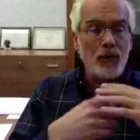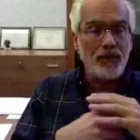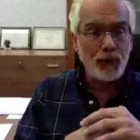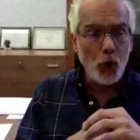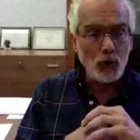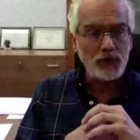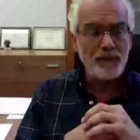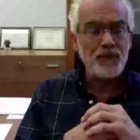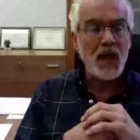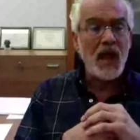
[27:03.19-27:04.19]
throat.
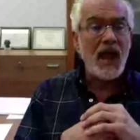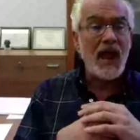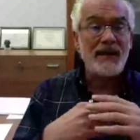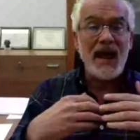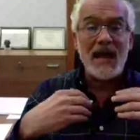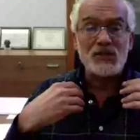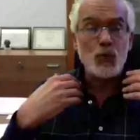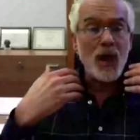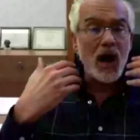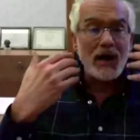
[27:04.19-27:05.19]
And as
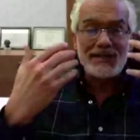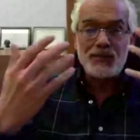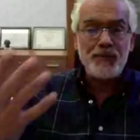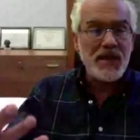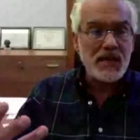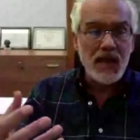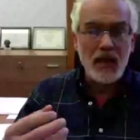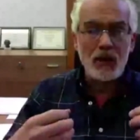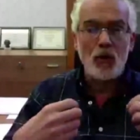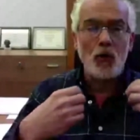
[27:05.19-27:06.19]
we are
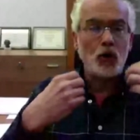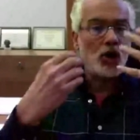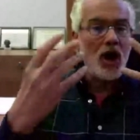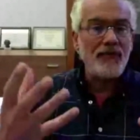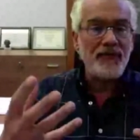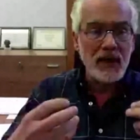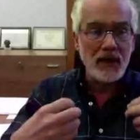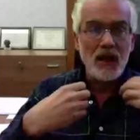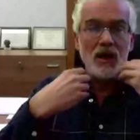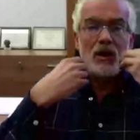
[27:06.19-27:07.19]
speaking or coughing,
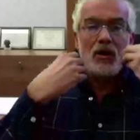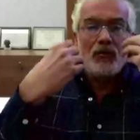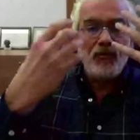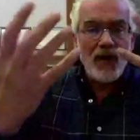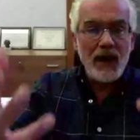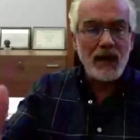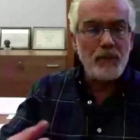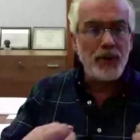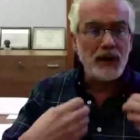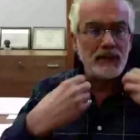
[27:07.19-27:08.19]
viral
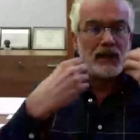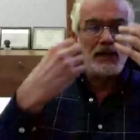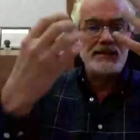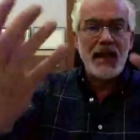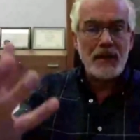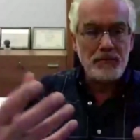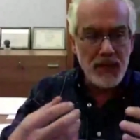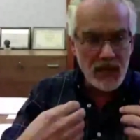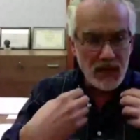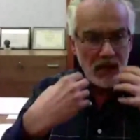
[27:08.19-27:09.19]
particles can
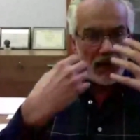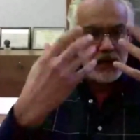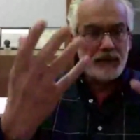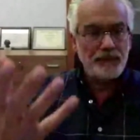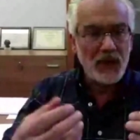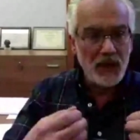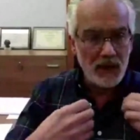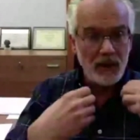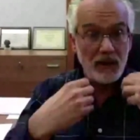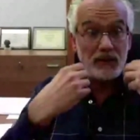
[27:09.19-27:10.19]
be
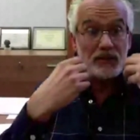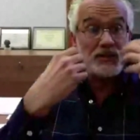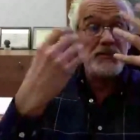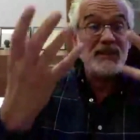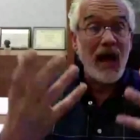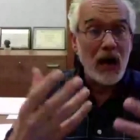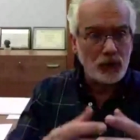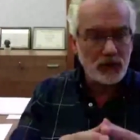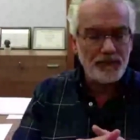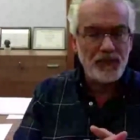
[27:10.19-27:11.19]
spit
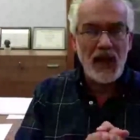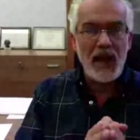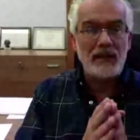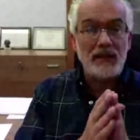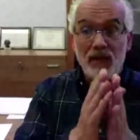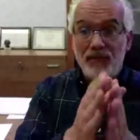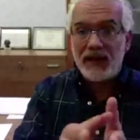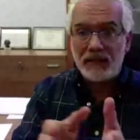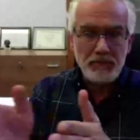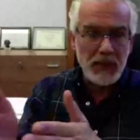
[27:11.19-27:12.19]
out and
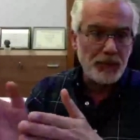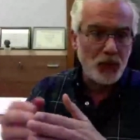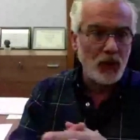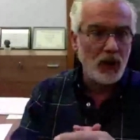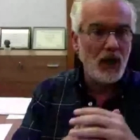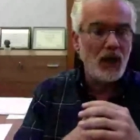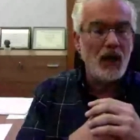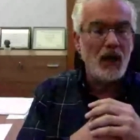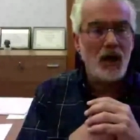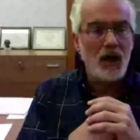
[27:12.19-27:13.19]
infect people
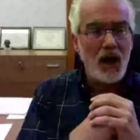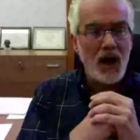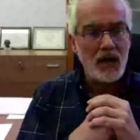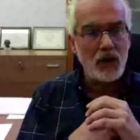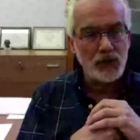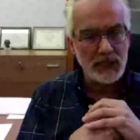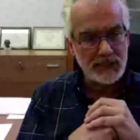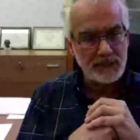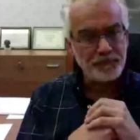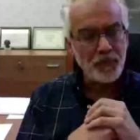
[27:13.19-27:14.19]
around
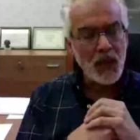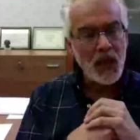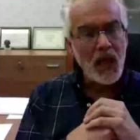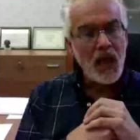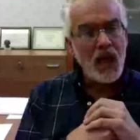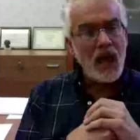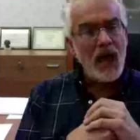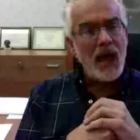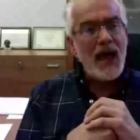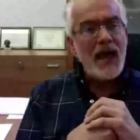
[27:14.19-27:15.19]
us.
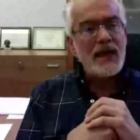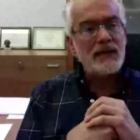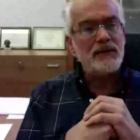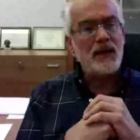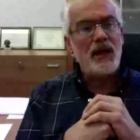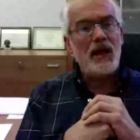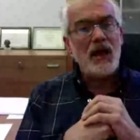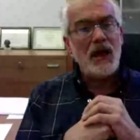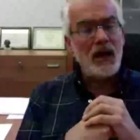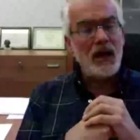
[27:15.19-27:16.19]
And
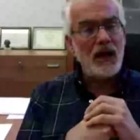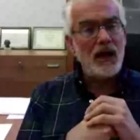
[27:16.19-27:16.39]
there